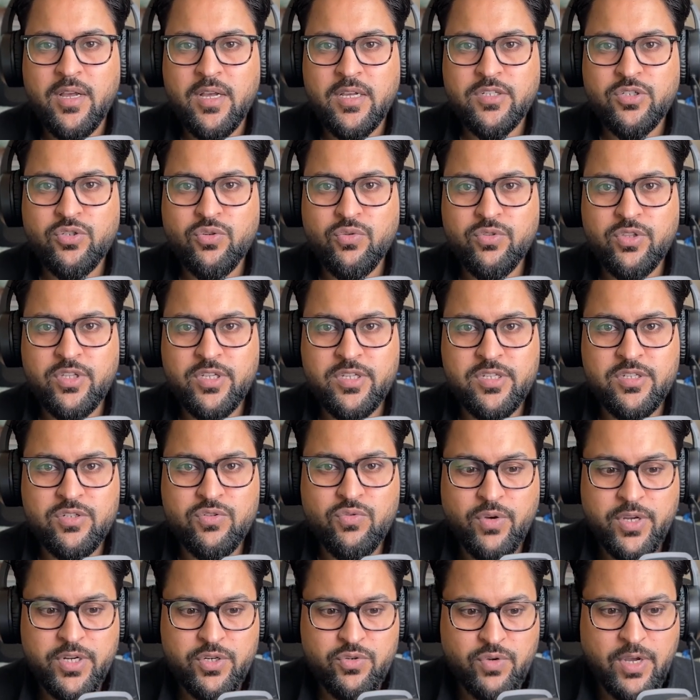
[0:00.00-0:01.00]
So this is
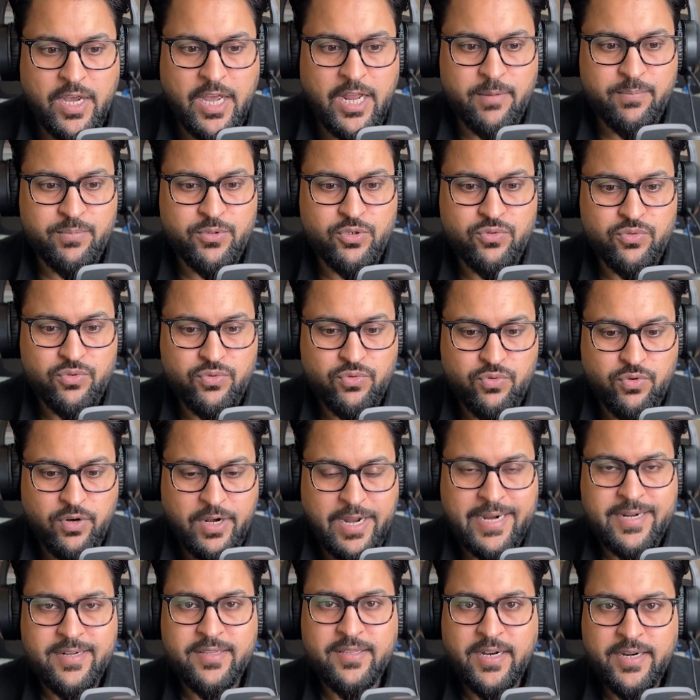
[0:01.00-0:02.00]
going to help you to
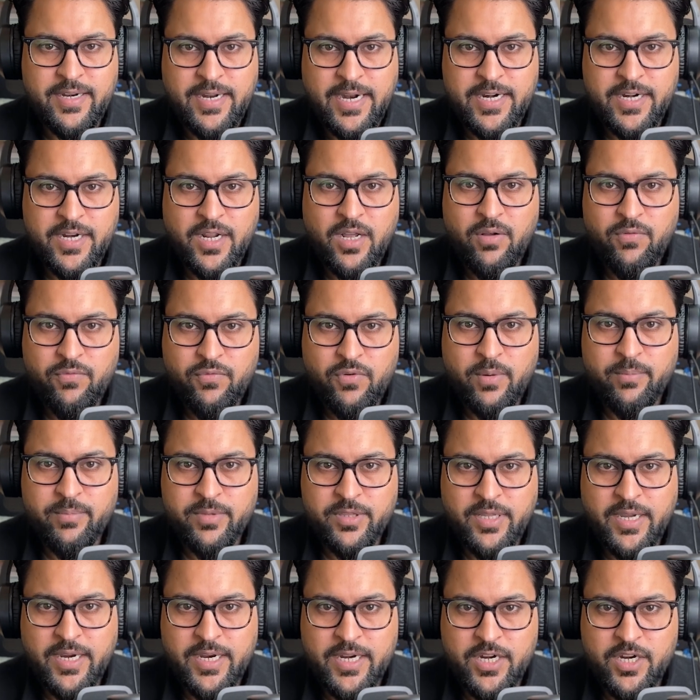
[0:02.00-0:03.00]
collect the data from
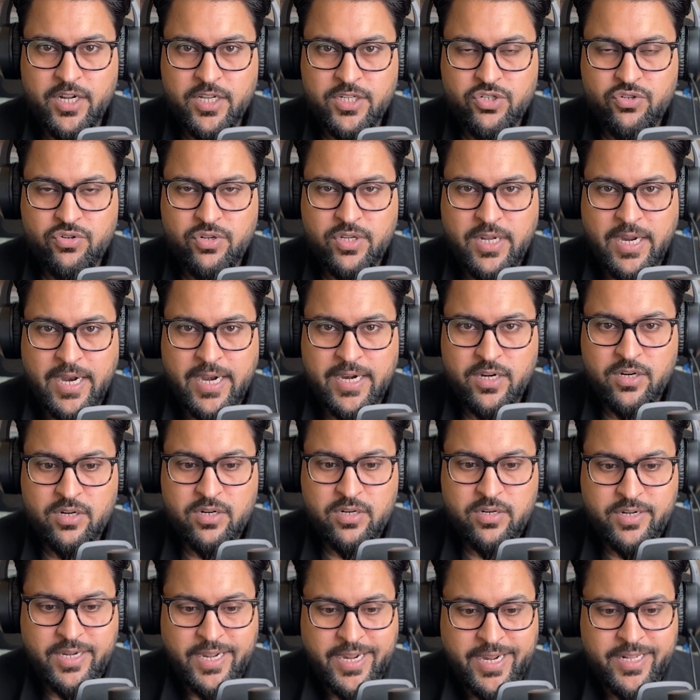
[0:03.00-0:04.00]
the industry and
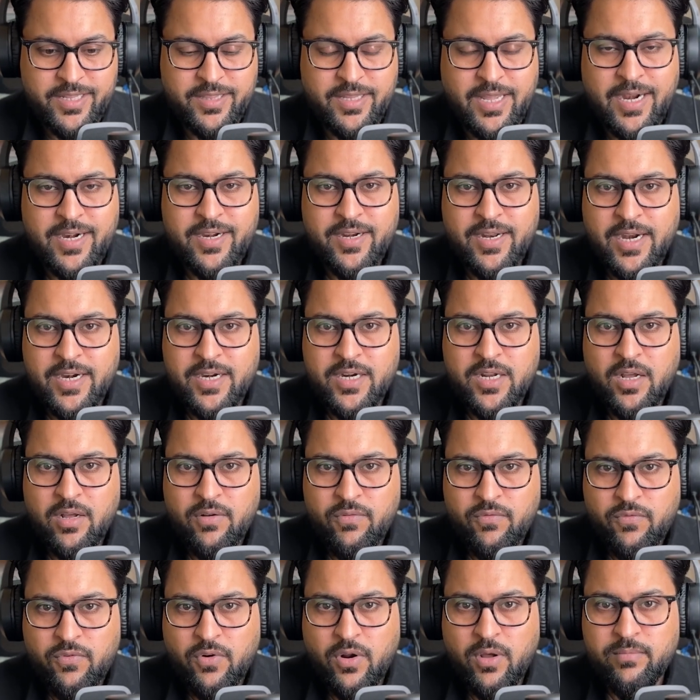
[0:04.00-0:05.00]
take that data
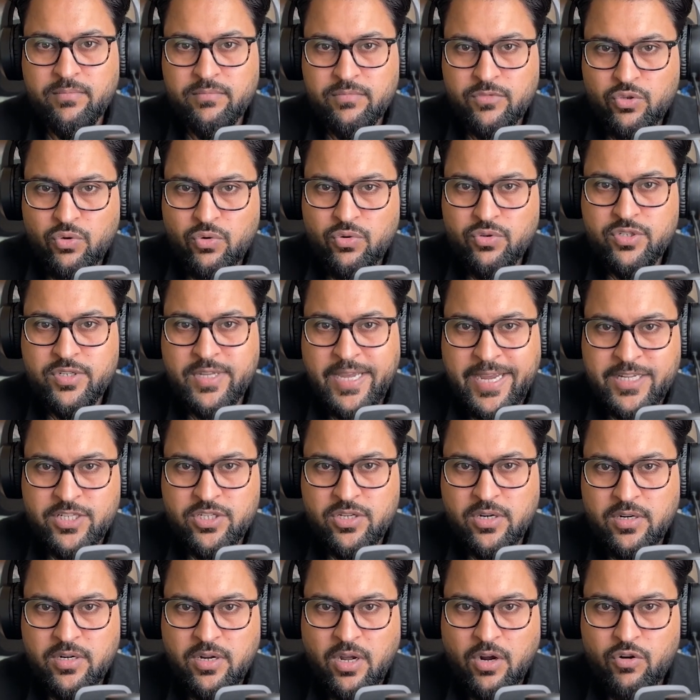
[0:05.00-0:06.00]
from those
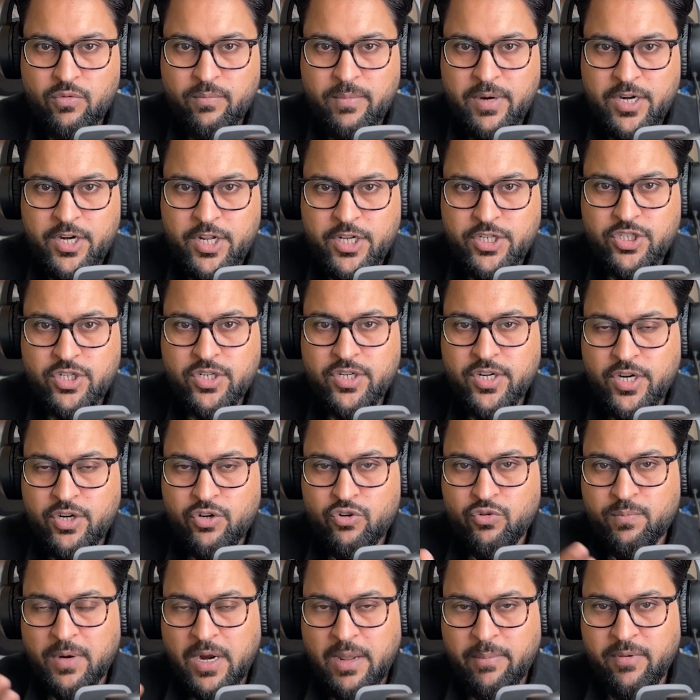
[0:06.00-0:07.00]
Excel documentation
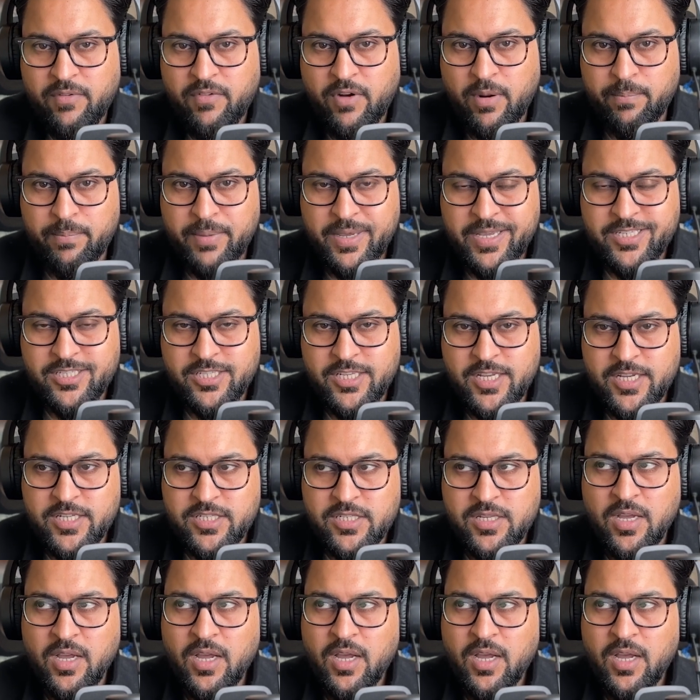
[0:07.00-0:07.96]
into Primavera P6,